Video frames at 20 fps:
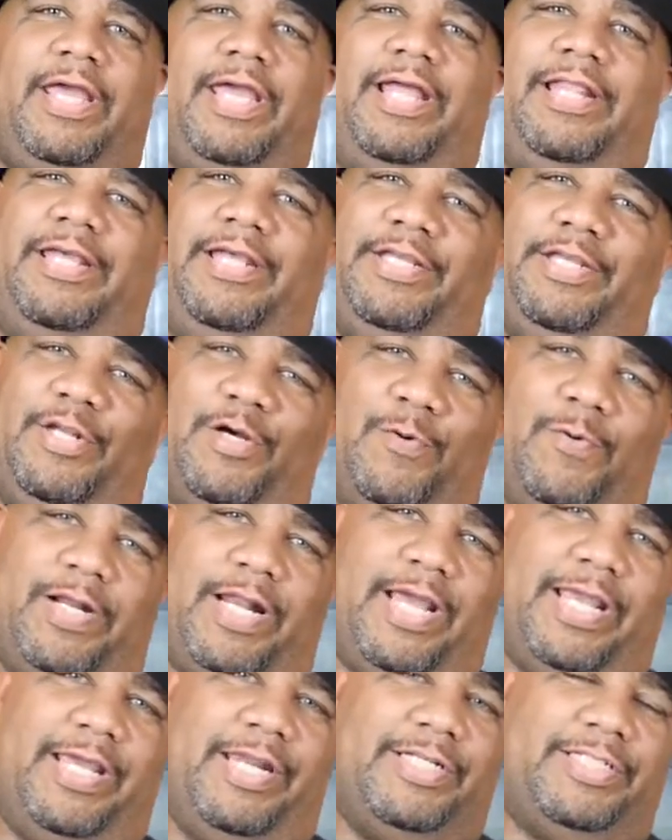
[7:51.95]
And then you know
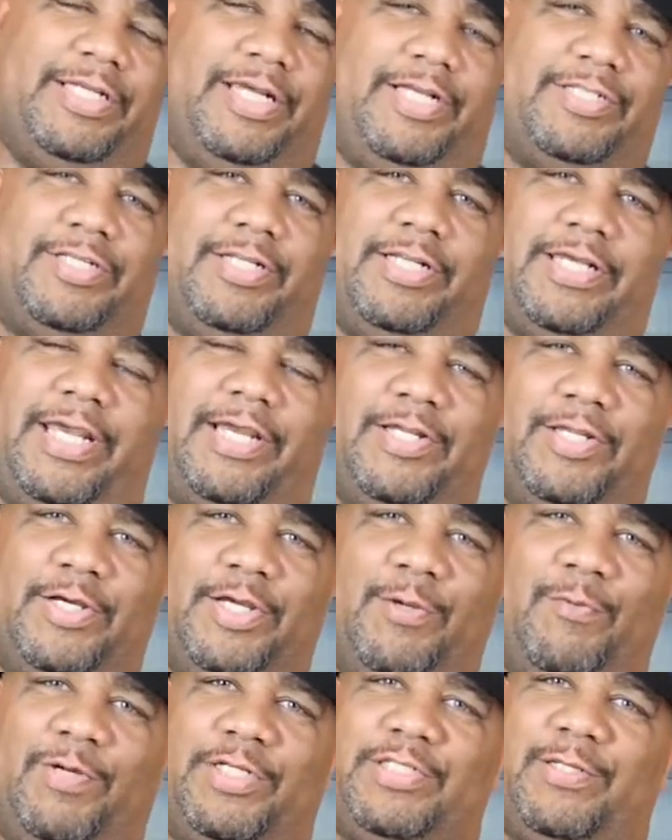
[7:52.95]
what? I get a chance to take a
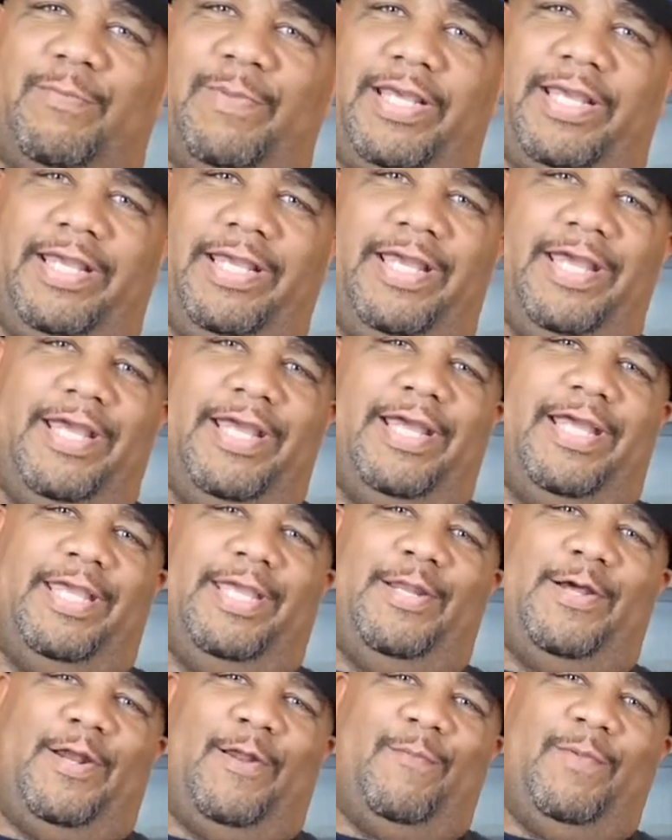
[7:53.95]
look at what you made.
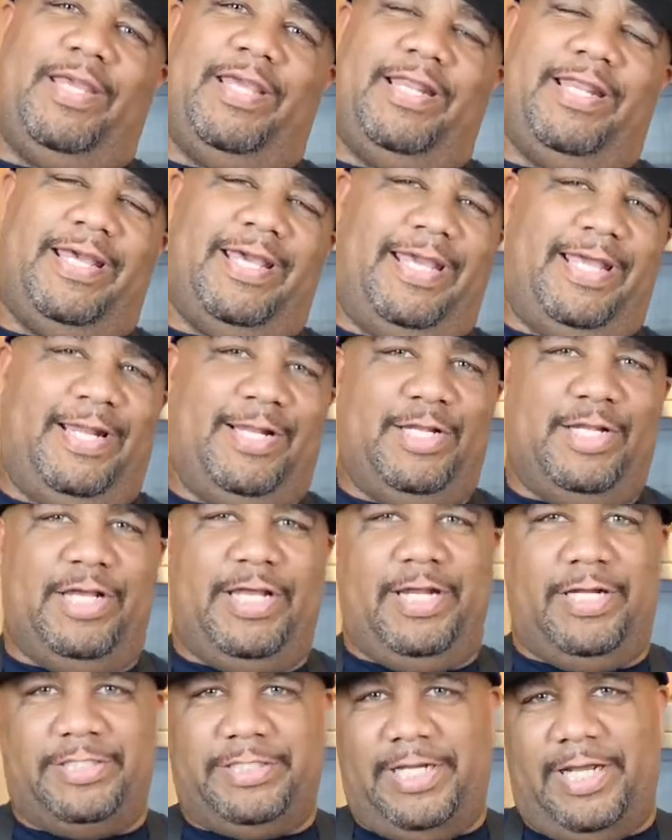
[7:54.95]
You know what I mean? Hey,
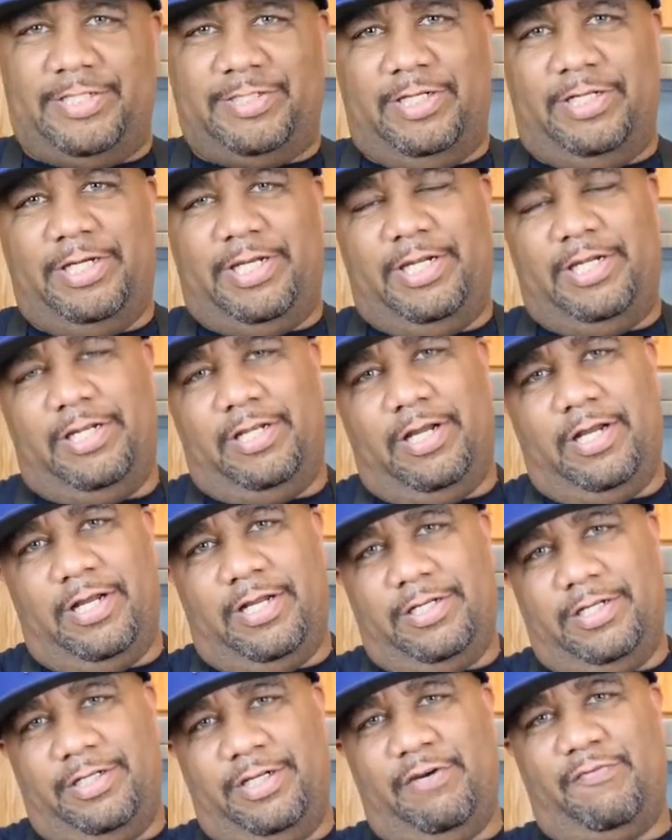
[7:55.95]
get a chance to look at the,
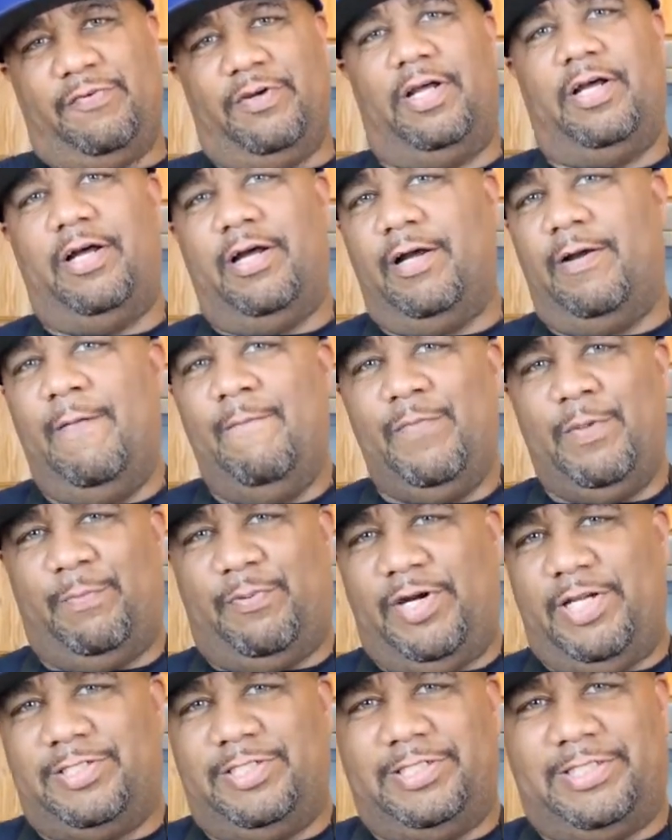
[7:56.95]
uh, the different uh,
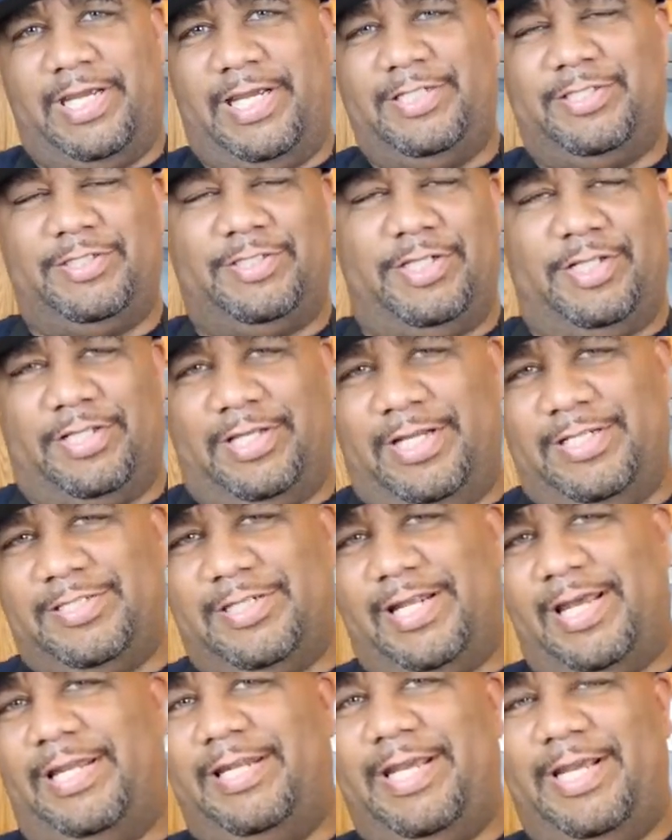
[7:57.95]
presentations and things
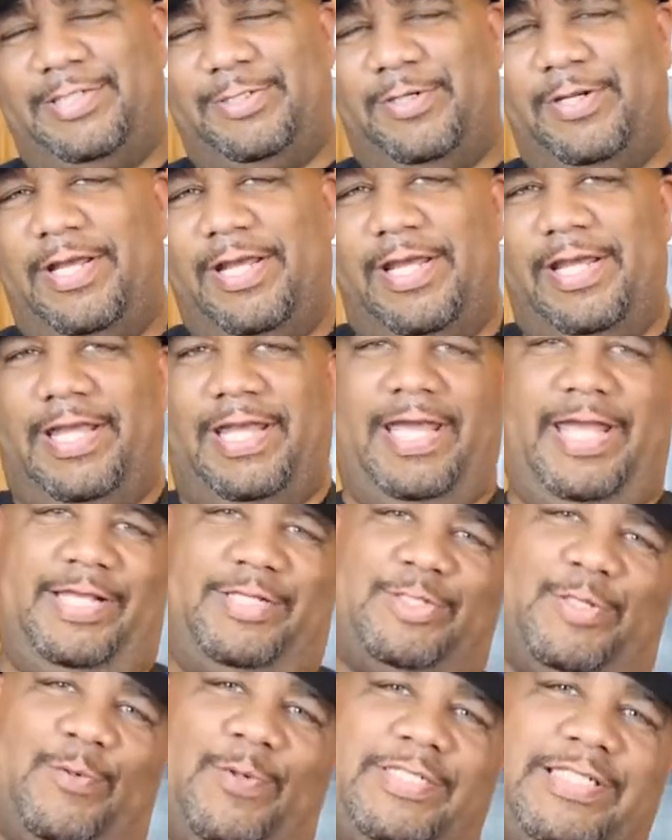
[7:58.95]
of that nature.
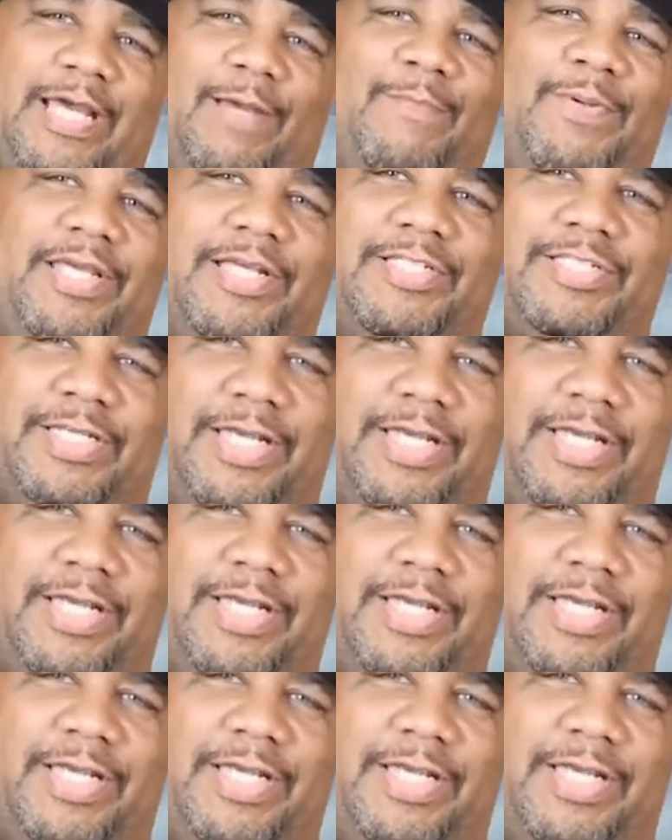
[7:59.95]
Hey, so with that being